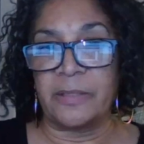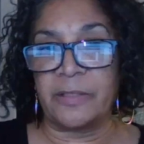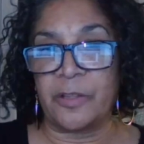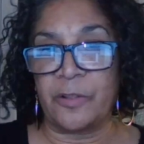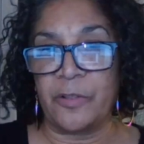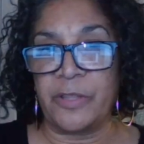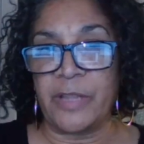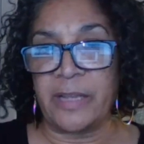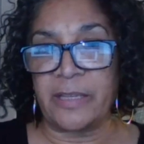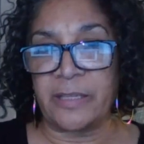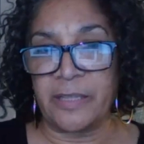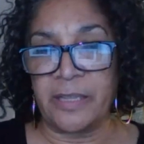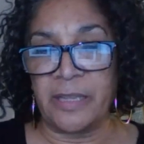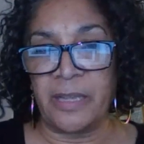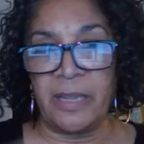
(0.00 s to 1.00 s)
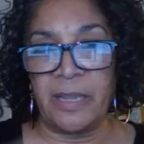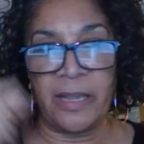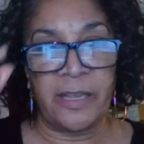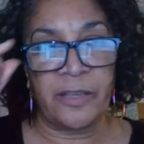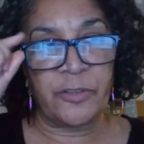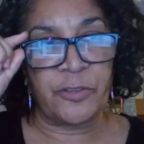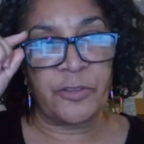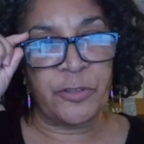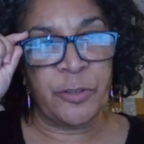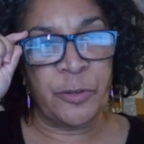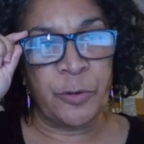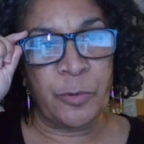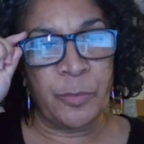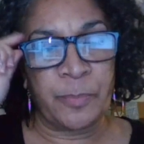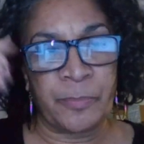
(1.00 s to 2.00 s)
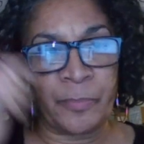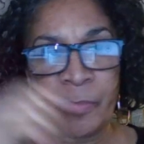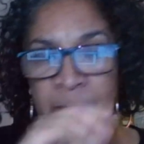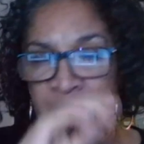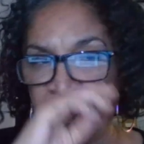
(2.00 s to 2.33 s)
So the next thing is to